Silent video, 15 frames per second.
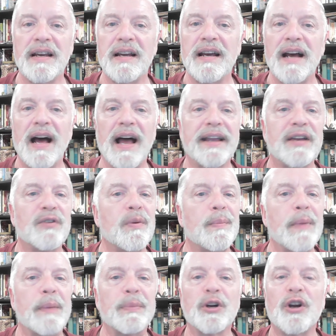I can
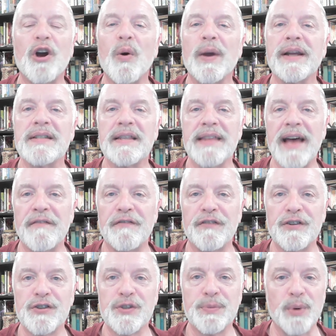remember going to that
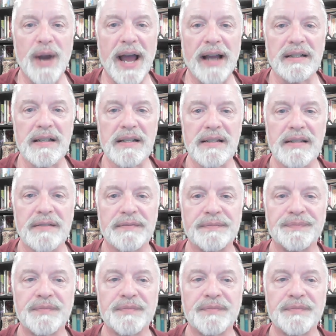first practice.